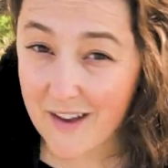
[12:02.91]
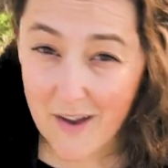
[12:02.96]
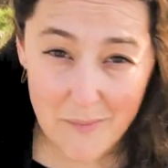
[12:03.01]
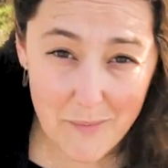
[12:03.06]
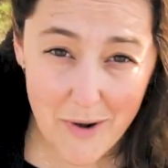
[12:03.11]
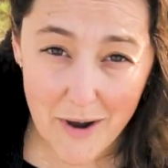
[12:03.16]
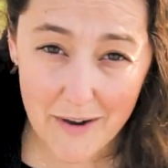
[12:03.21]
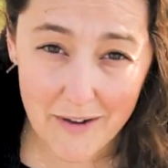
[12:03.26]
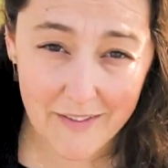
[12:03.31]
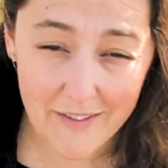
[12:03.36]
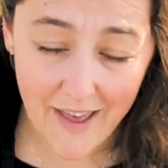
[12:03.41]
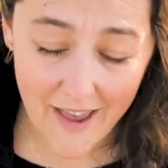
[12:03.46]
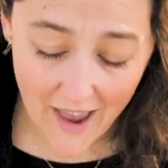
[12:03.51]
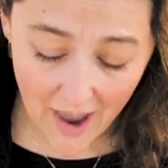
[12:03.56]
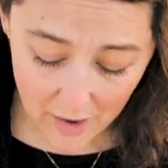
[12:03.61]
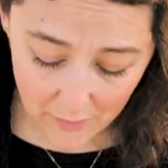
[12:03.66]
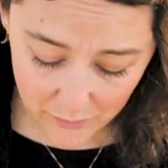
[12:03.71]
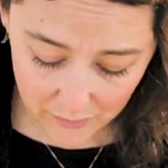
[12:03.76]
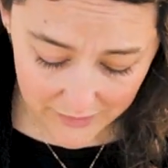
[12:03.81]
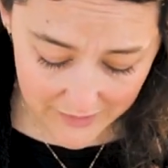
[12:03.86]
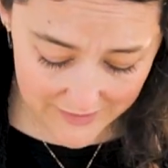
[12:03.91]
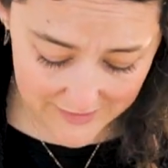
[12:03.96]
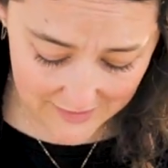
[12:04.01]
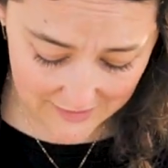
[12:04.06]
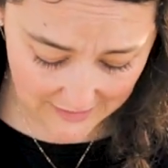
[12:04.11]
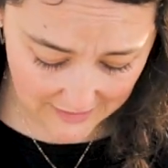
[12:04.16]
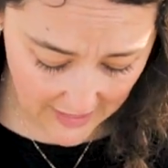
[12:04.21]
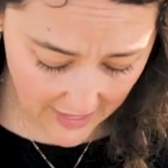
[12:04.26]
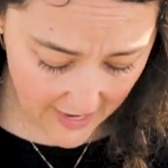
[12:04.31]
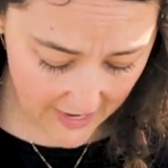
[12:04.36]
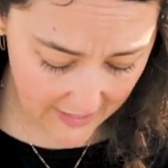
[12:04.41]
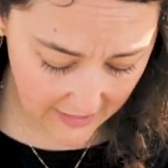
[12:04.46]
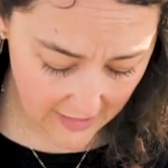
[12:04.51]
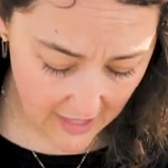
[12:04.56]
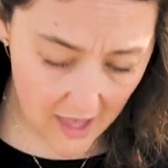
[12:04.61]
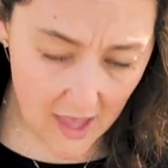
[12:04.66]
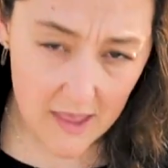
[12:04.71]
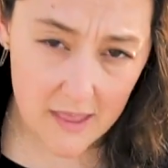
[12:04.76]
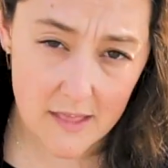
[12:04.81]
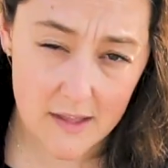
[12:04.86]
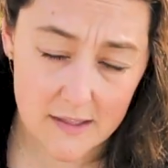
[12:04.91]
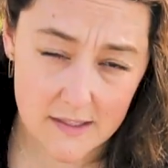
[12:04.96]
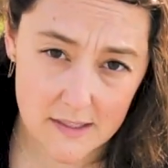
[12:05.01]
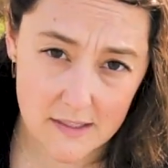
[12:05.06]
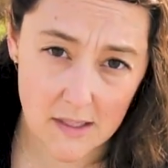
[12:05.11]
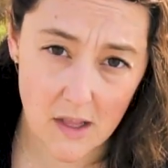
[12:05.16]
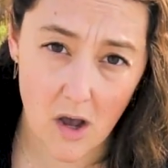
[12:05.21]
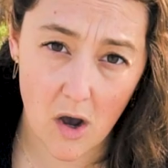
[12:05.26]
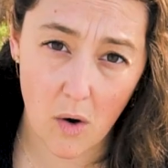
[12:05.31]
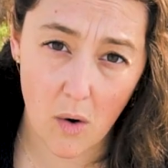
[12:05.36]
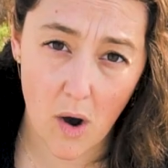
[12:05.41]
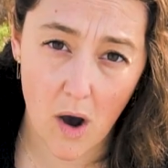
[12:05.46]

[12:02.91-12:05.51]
I'm not gonna lie, I really didn't like the slow